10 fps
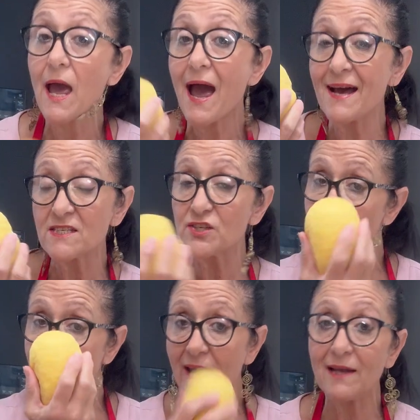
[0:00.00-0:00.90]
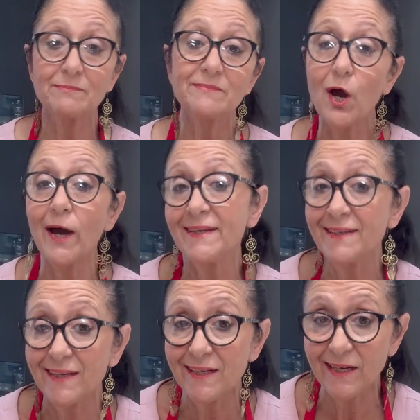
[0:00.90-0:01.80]
As it turned out, I didn't
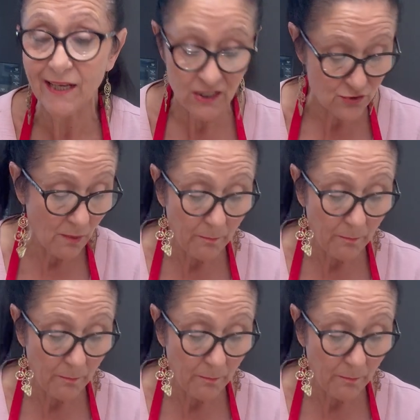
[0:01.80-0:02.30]
need any extra,